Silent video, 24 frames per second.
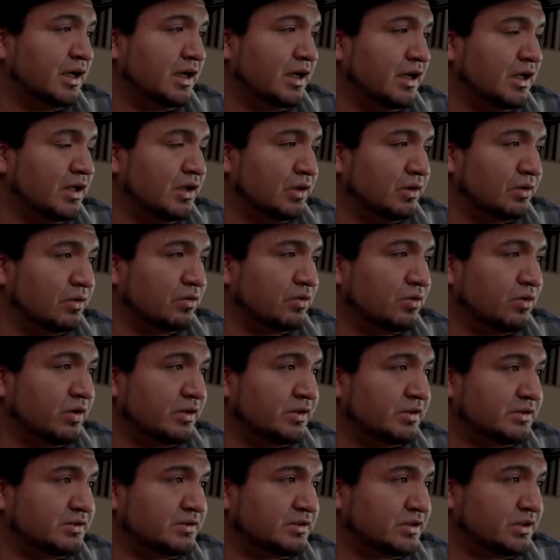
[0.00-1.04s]
I'll go
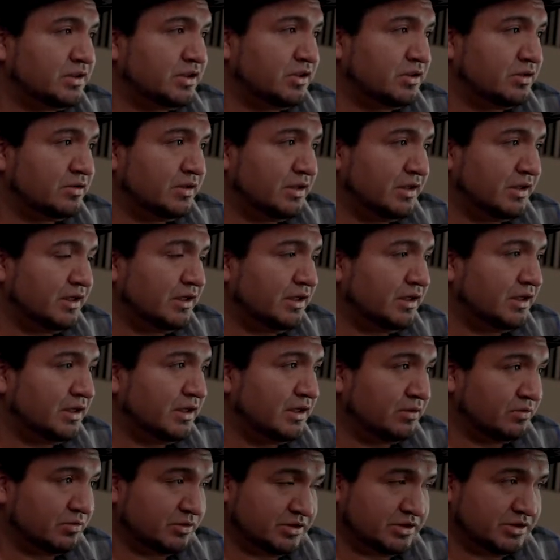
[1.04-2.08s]
under security,
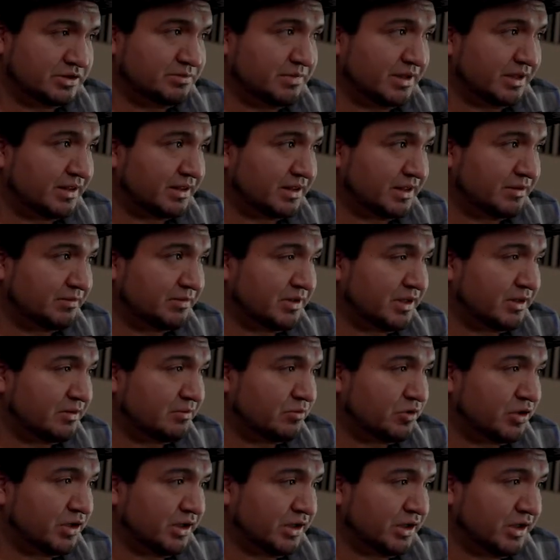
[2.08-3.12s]
which is my theme that I'm
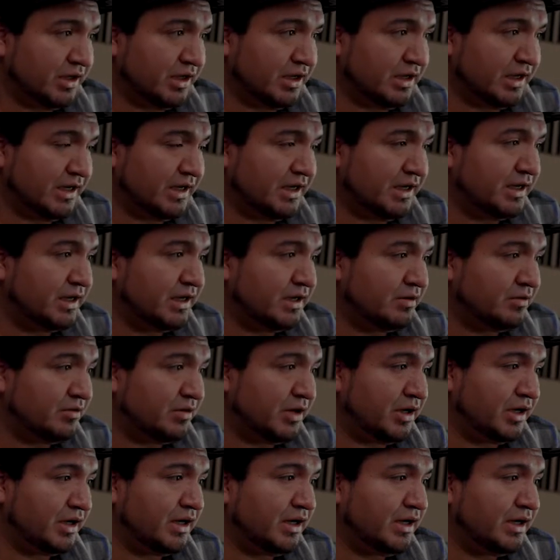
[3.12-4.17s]
running at,
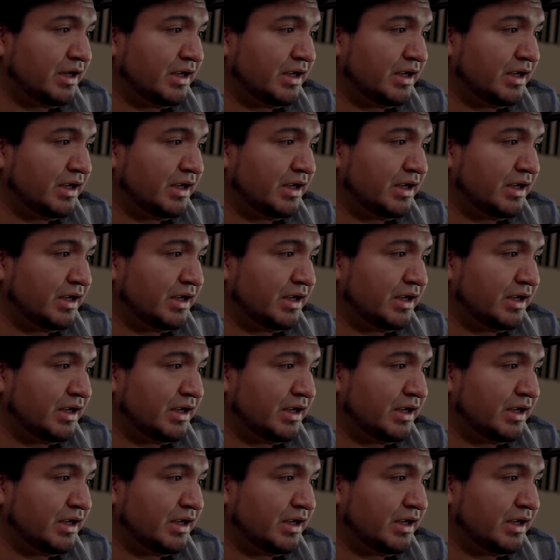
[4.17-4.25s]
right?